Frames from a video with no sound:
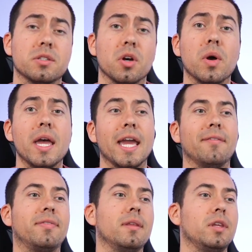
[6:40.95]
So
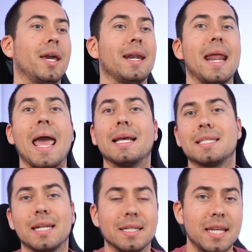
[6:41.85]
if you got an
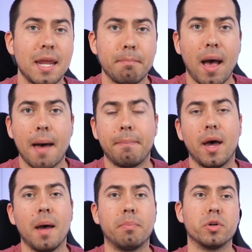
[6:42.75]
exit intent
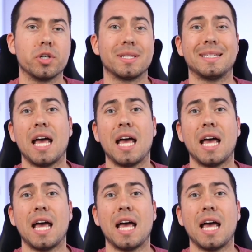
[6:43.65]
pop-up or just a